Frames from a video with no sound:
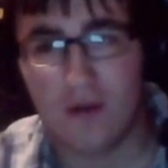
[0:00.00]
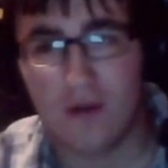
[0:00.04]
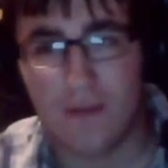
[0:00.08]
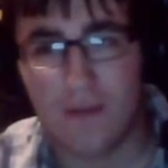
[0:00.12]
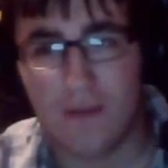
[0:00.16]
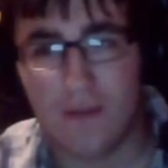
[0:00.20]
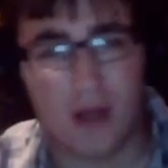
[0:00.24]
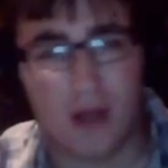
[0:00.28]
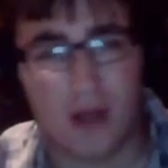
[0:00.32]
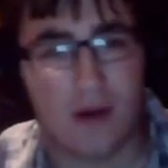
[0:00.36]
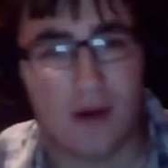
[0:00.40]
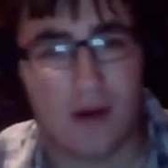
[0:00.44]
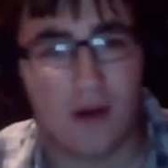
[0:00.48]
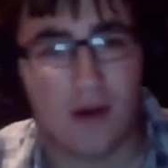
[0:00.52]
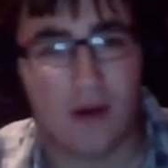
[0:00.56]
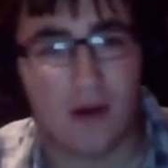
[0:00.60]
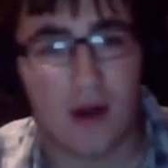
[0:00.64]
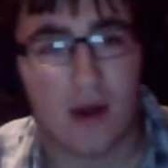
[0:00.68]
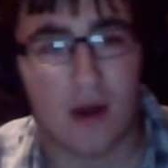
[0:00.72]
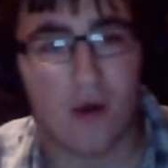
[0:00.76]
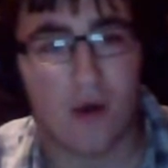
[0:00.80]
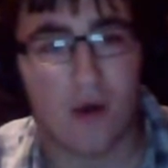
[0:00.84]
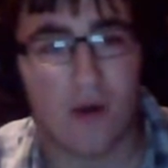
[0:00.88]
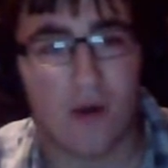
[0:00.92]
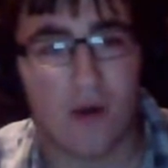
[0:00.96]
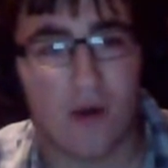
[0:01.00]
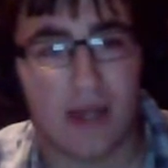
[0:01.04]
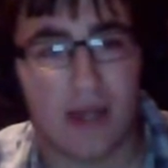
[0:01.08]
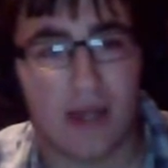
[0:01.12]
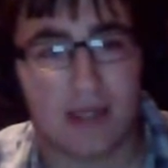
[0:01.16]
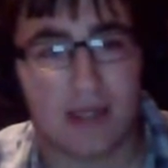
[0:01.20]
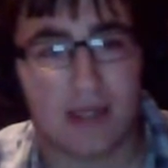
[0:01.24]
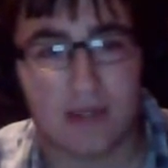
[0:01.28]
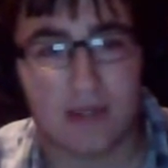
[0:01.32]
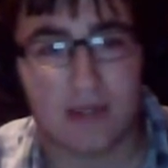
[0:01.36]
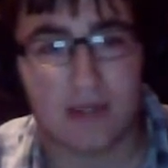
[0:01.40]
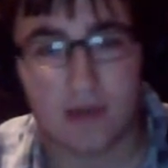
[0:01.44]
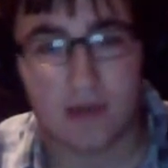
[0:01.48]
But no,
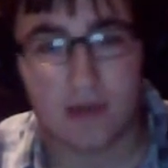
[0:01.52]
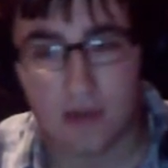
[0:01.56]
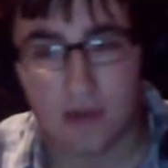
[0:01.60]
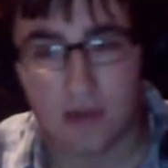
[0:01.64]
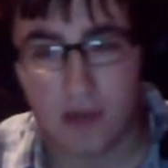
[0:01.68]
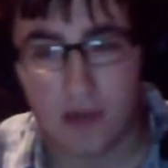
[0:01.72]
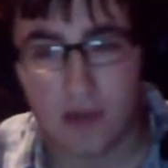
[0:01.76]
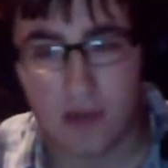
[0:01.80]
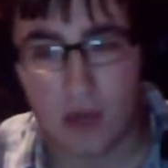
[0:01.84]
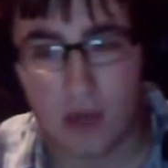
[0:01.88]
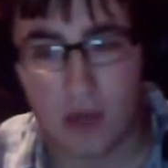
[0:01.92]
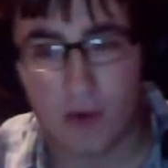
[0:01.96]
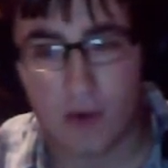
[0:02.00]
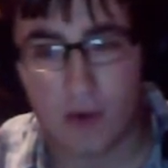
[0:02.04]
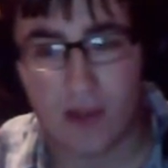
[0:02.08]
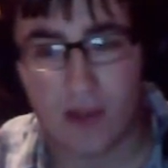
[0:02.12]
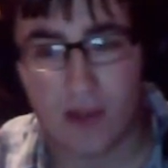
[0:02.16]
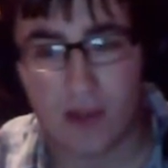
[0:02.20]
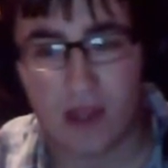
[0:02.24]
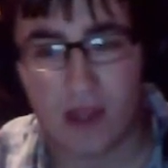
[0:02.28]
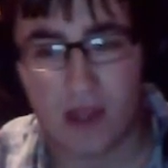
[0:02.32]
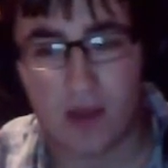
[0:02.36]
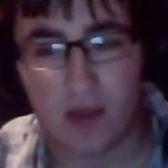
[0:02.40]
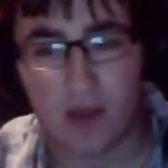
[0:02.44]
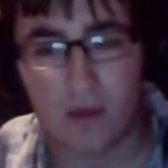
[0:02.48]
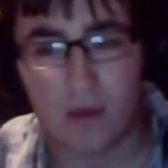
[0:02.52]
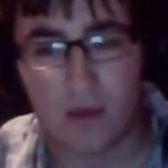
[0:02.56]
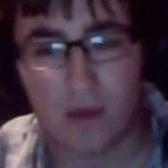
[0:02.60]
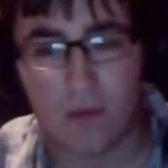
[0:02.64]
it's literally